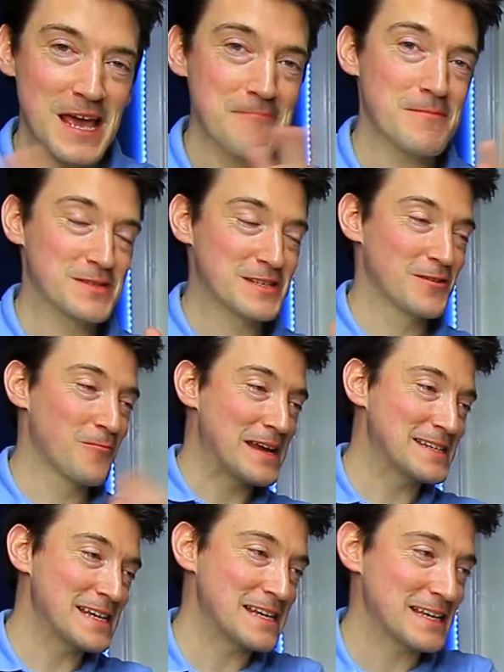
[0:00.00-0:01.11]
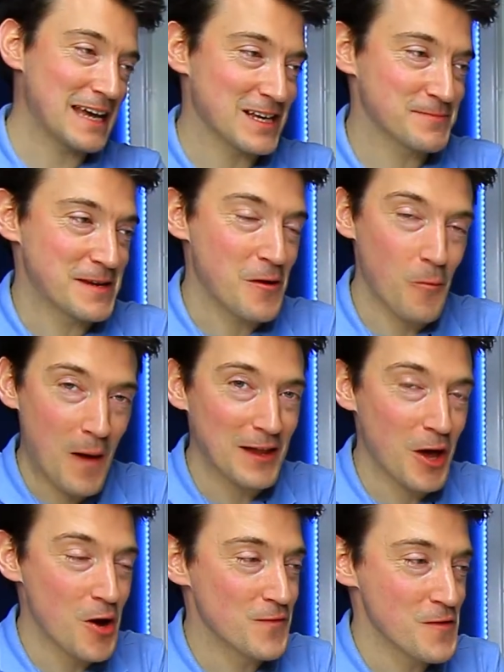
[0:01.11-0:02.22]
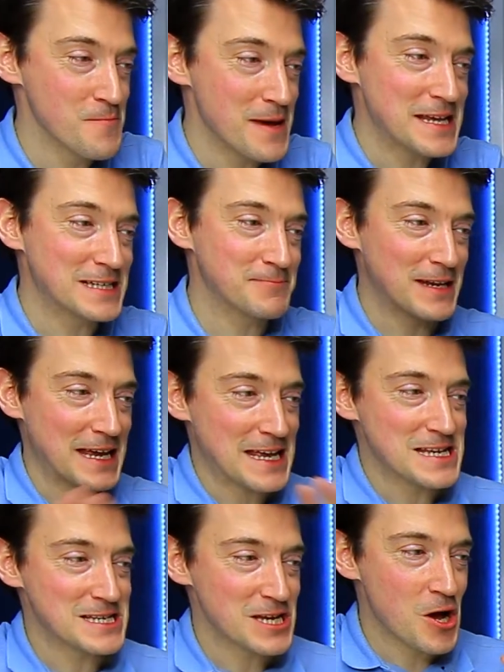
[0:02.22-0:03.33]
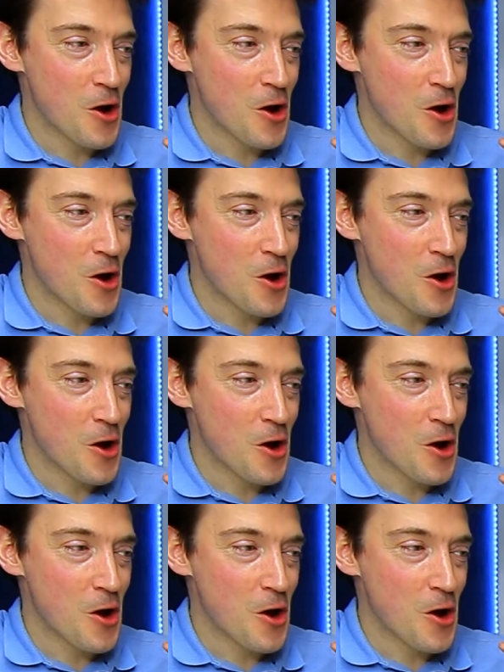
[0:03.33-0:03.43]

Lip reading: Yep, still waiting. It has been well over a minute, but it is